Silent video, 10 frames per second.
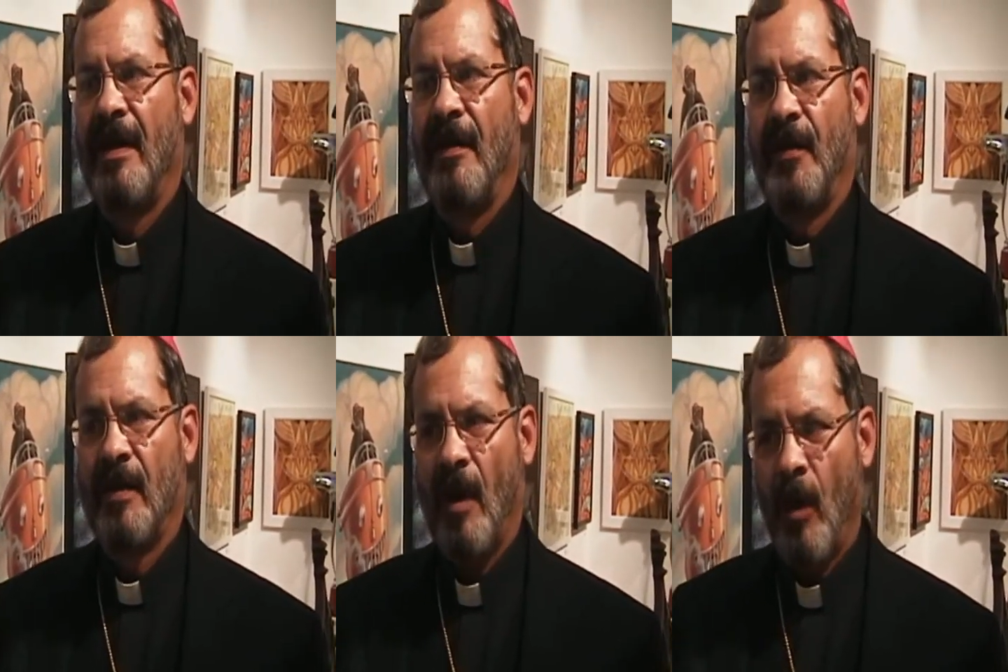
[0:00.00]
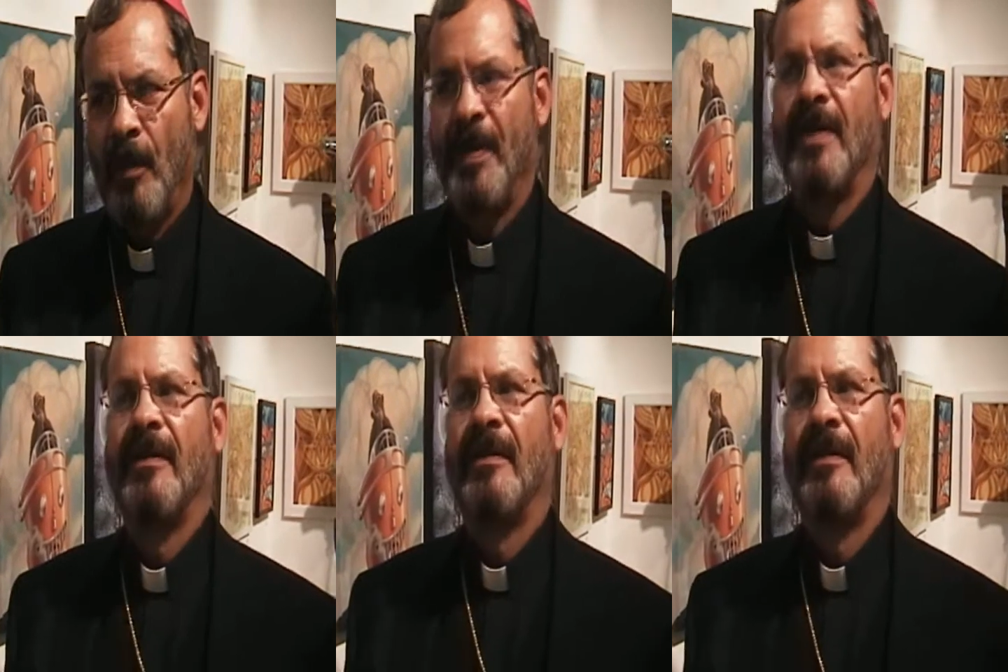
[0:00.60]
if you're open
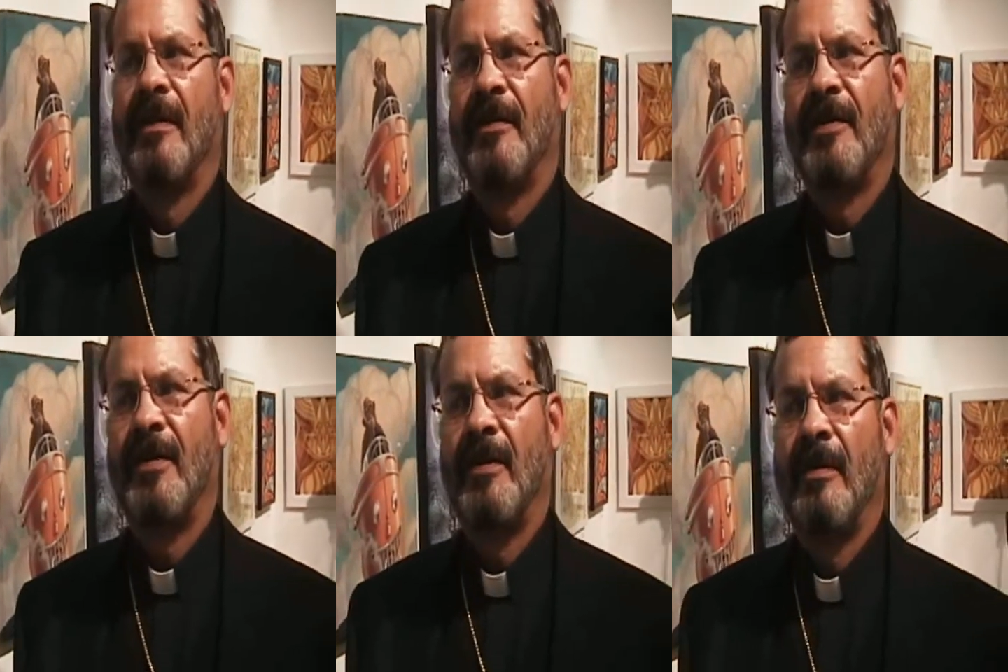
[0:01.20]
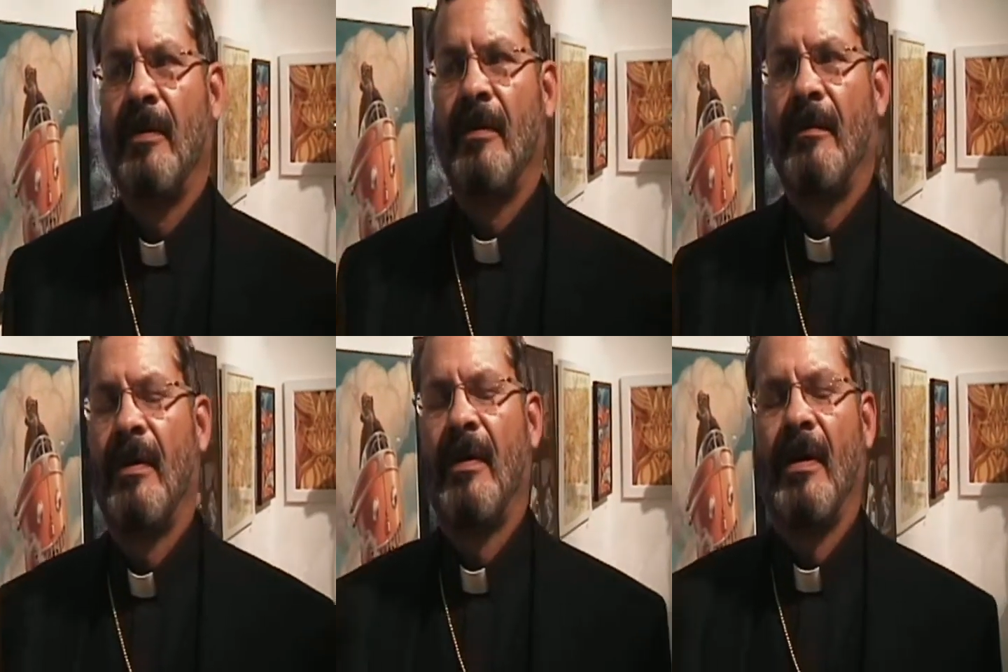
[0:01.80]
to
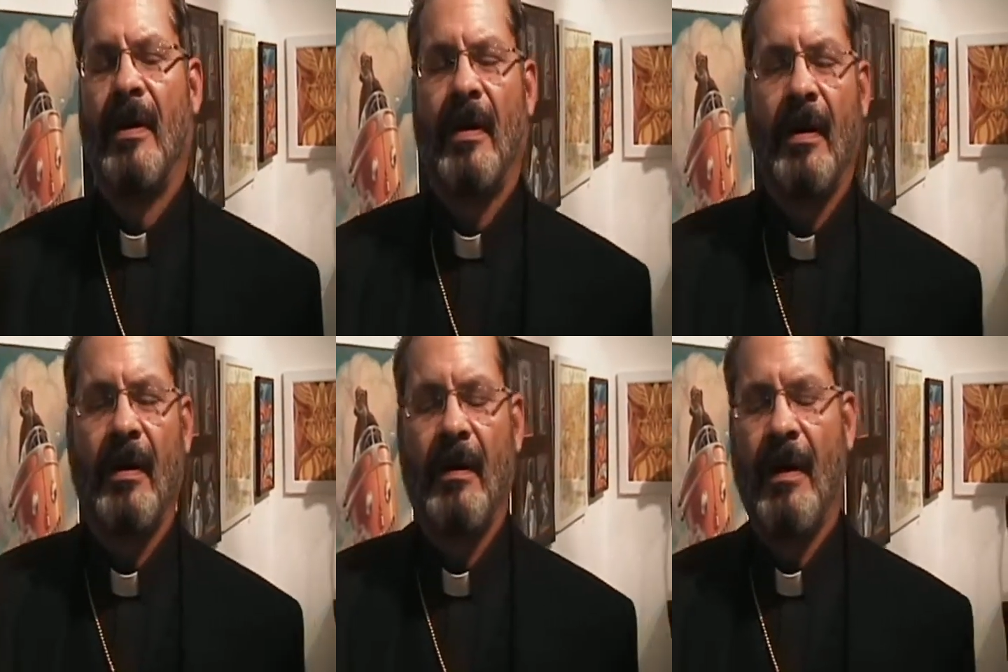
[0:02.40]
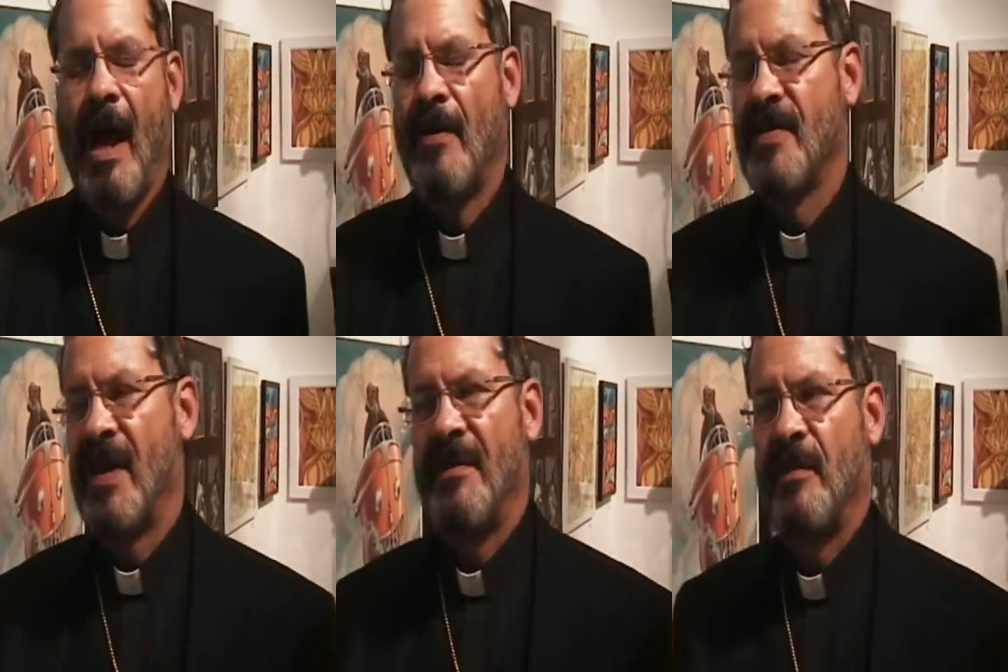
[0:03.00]
uh,
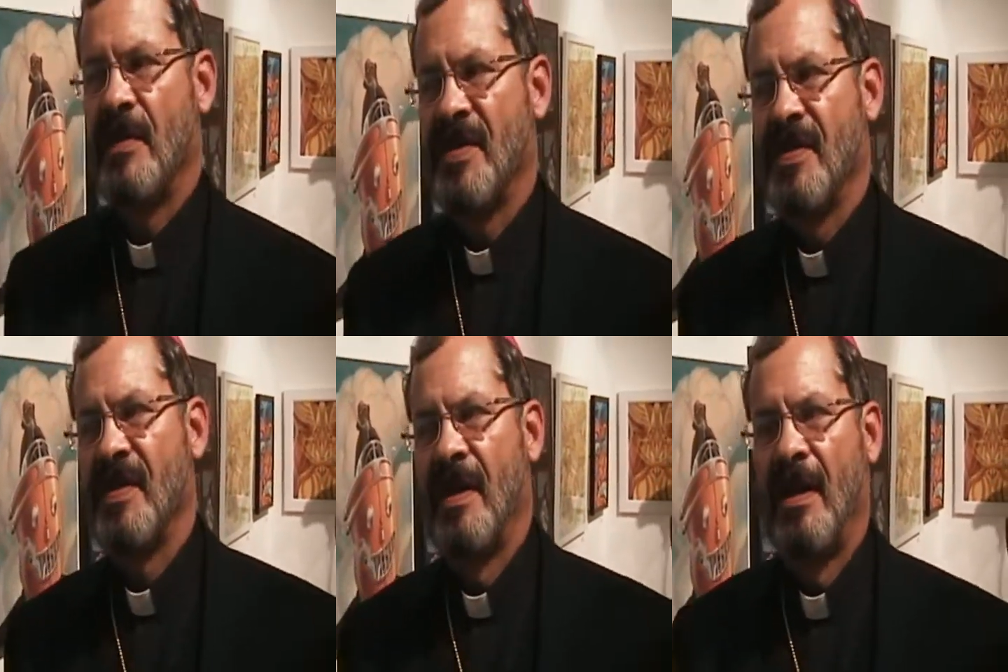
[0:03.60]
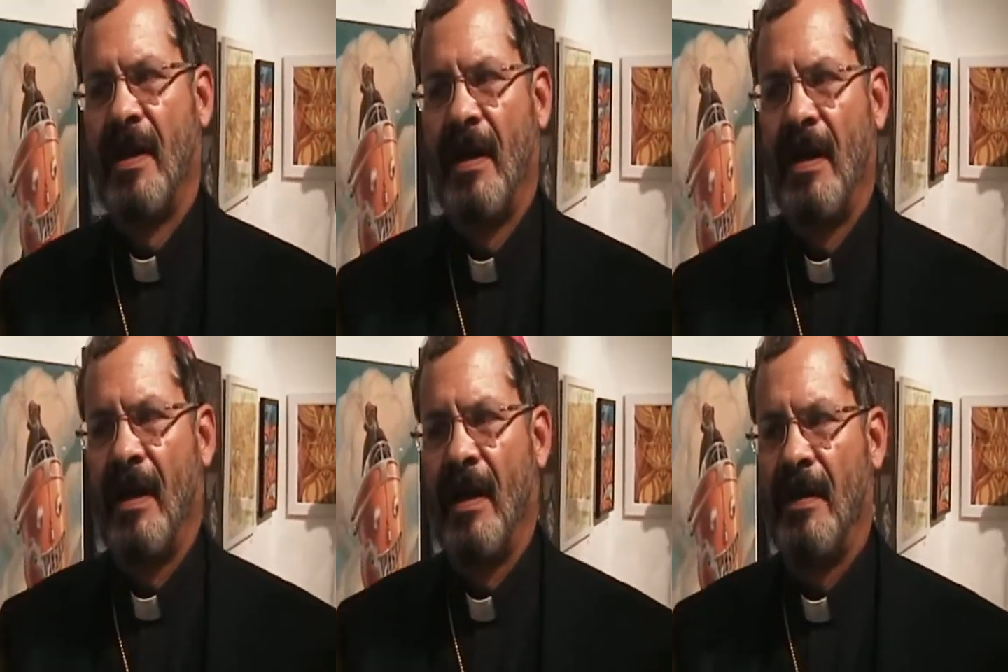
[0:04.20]
outside forces,
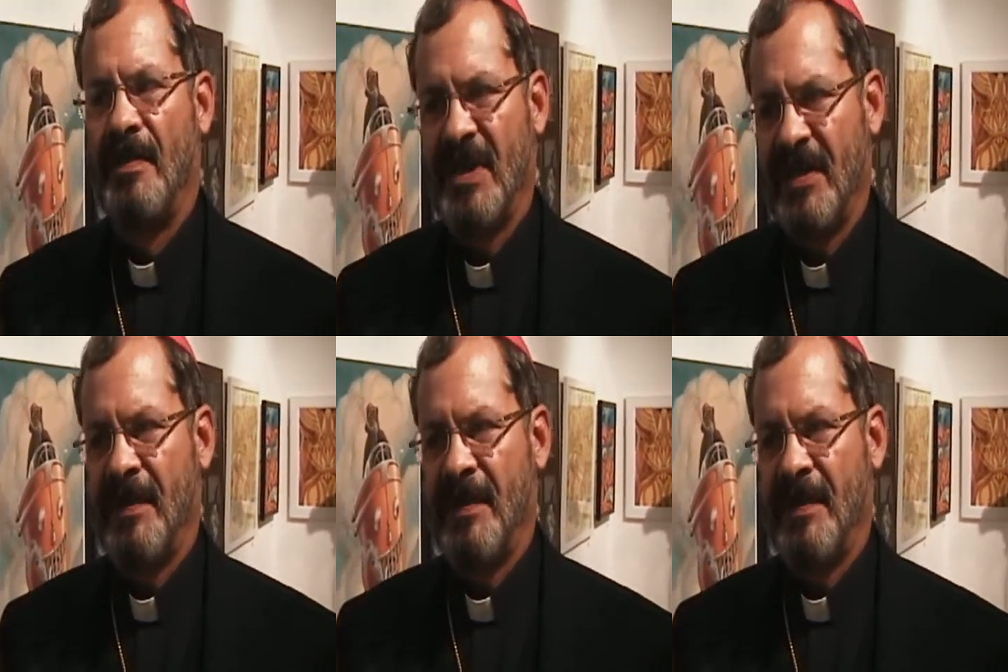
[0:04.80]
Believe